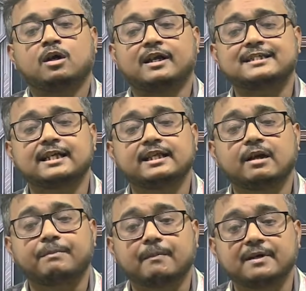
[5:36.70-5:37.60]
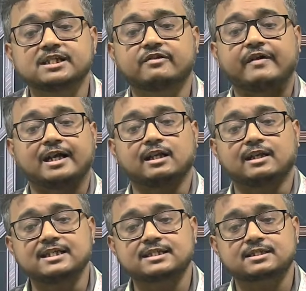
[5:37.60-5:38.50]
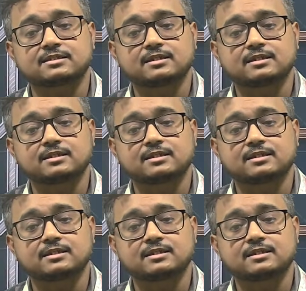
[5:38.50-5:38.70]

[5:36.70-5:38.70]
recently they have published the final list,